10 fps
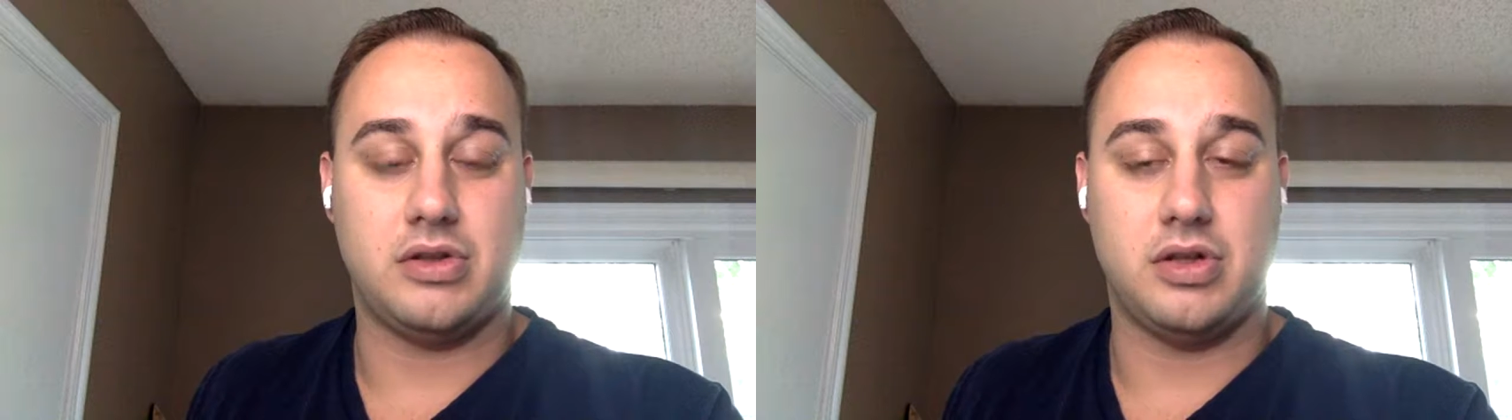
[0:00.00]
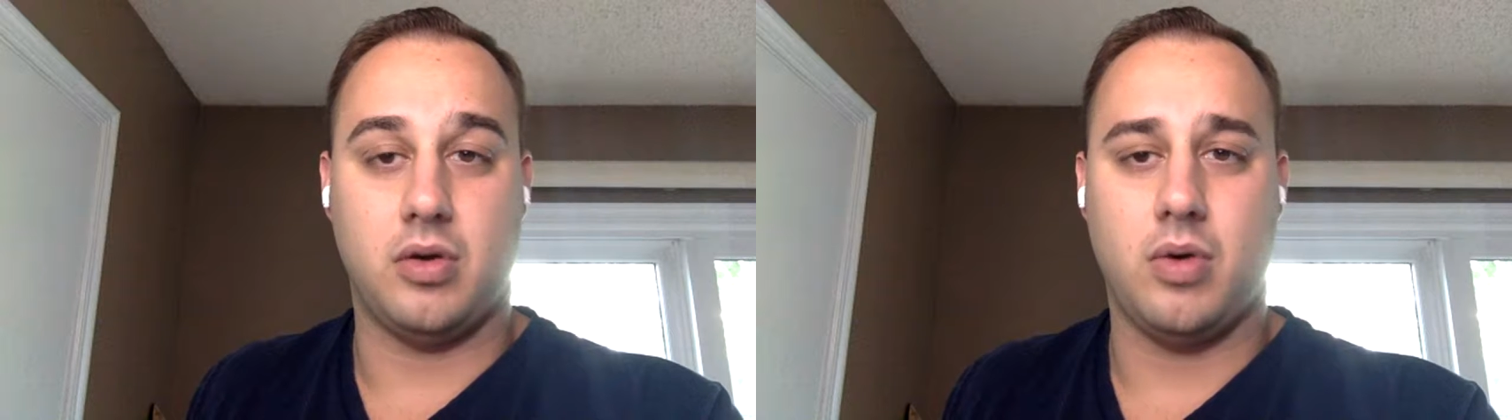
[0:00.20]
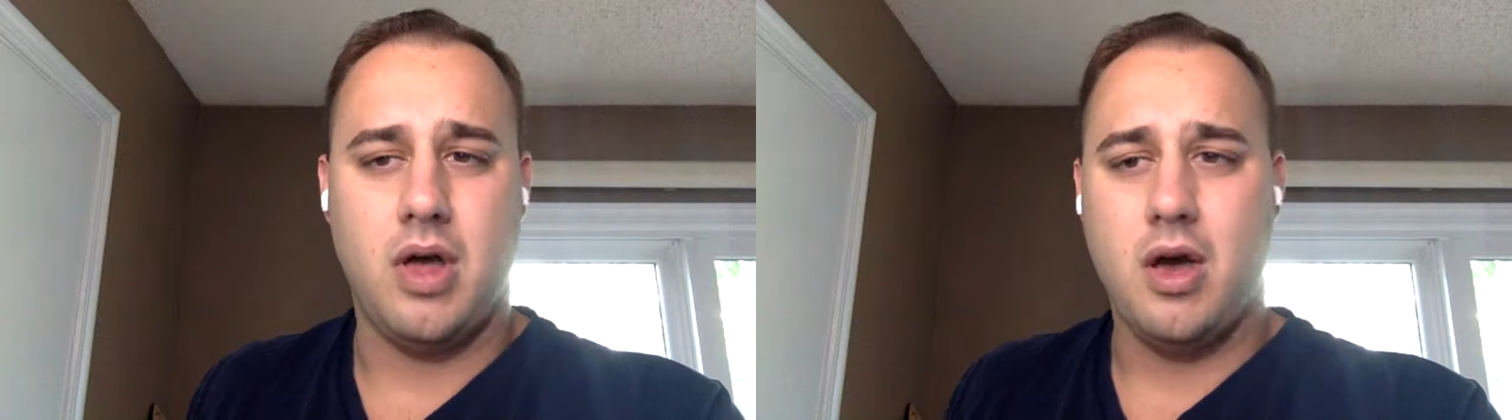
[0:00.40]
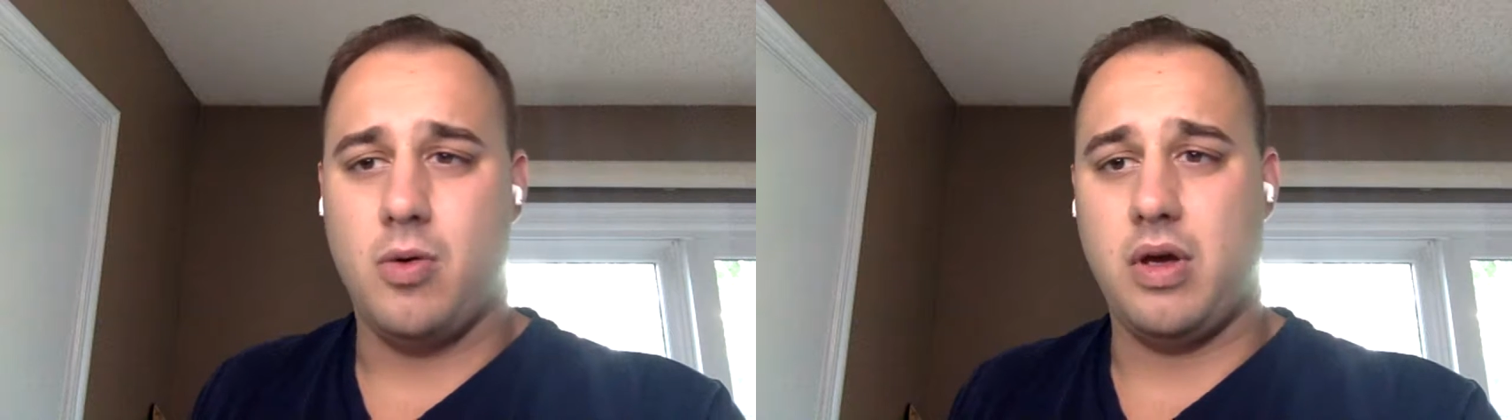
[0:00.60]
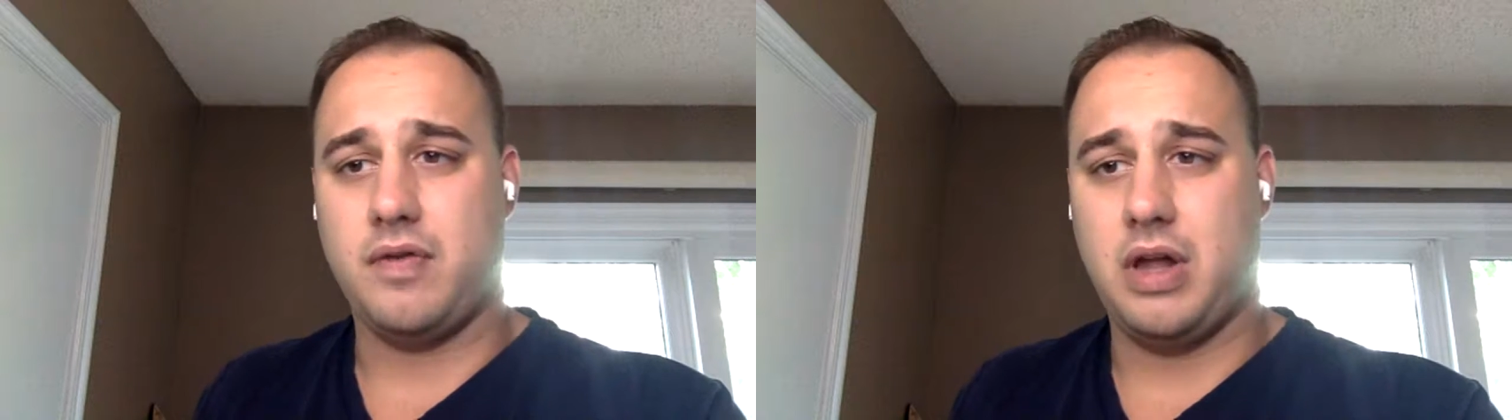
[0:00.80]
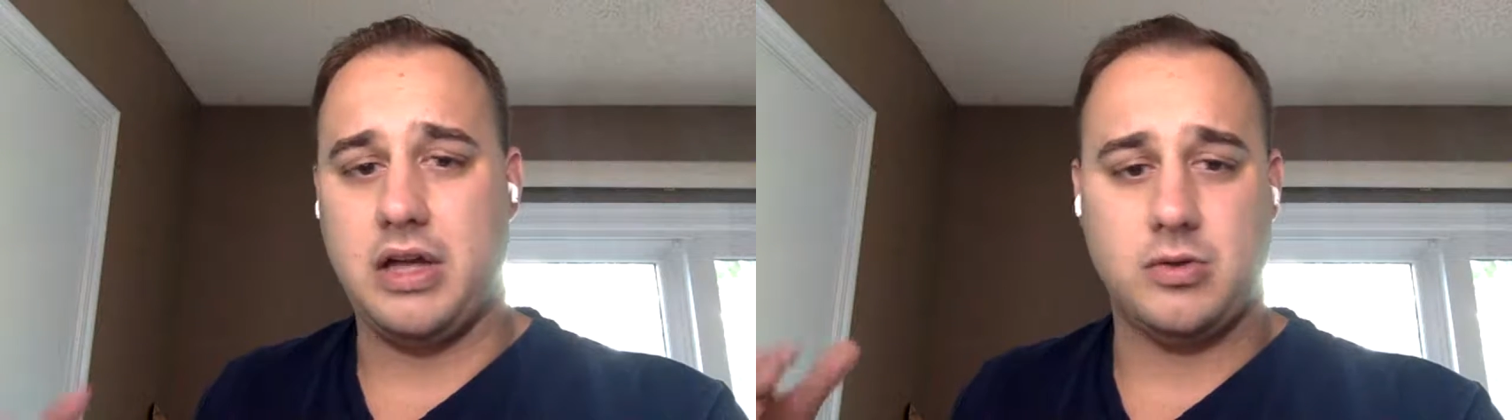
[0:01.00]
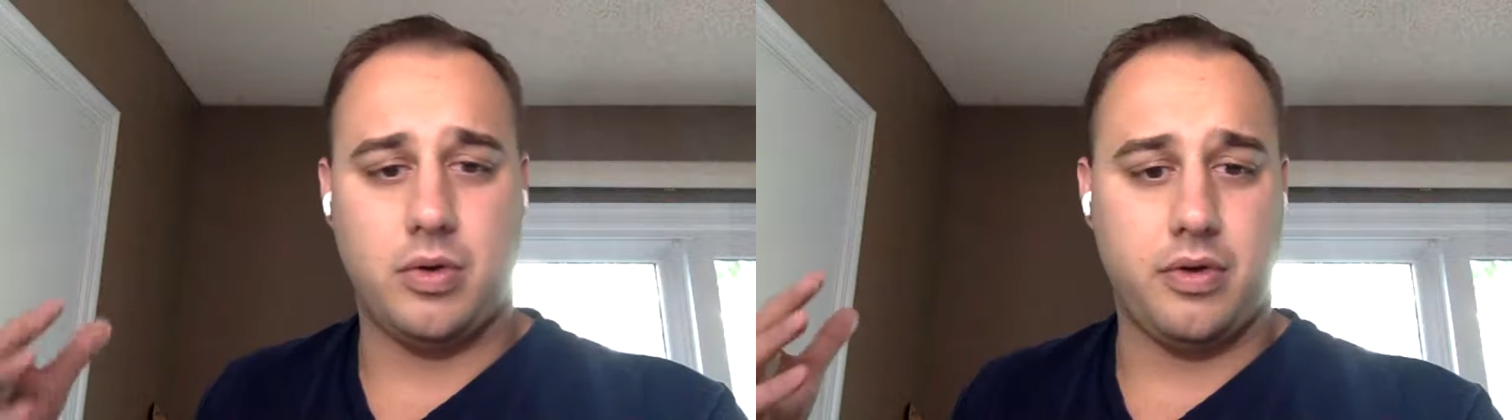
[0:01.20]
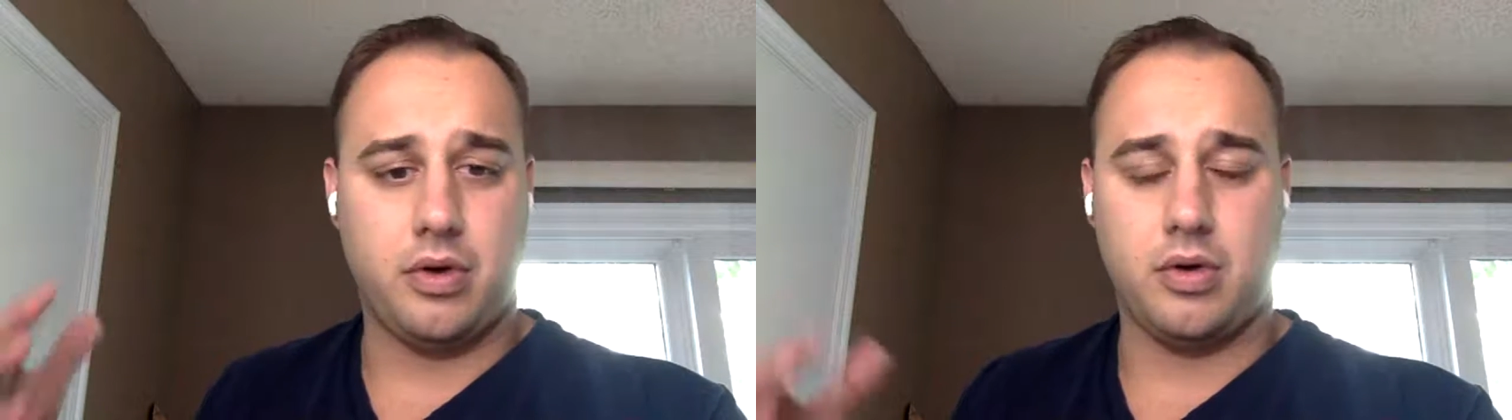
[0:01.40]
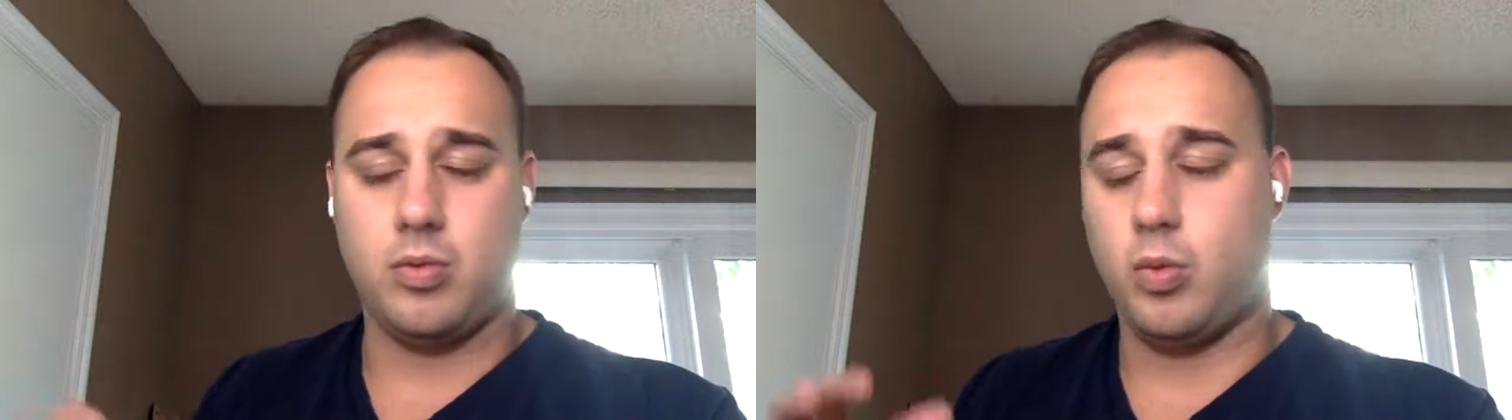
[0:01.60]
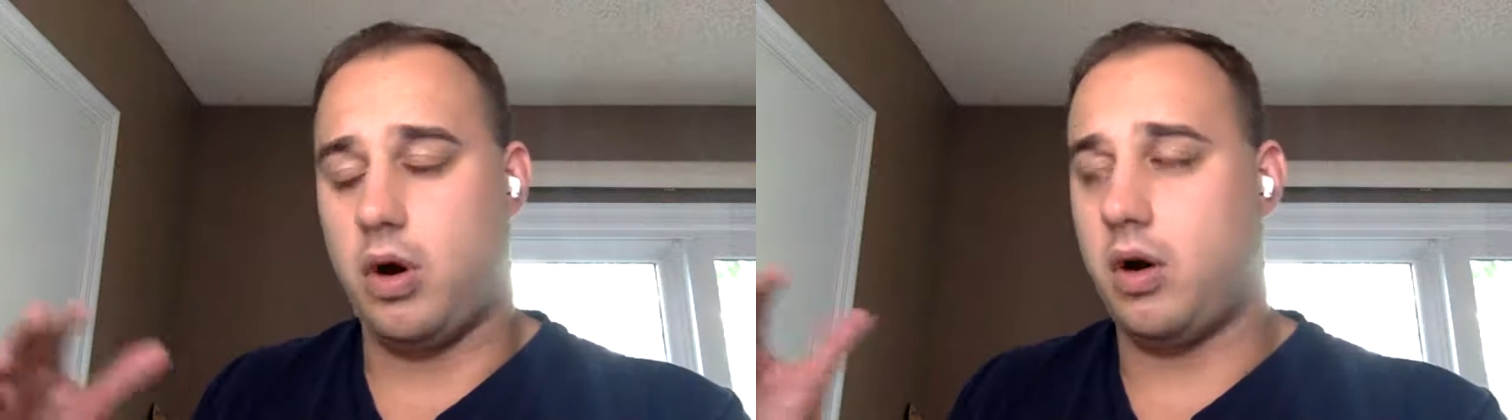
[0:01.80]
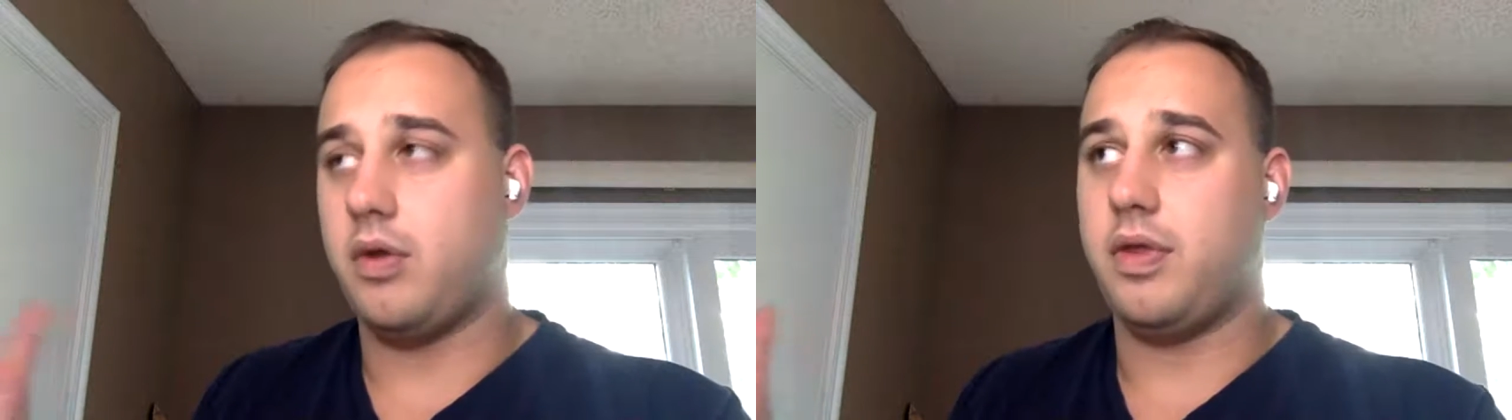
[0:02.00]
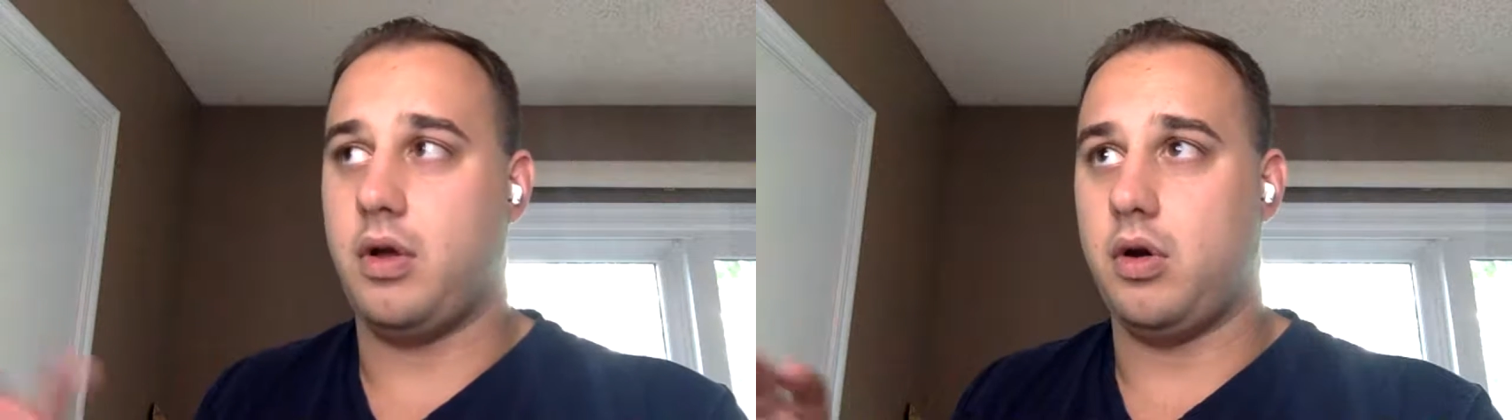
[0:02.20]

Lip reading: So we have clients where they'll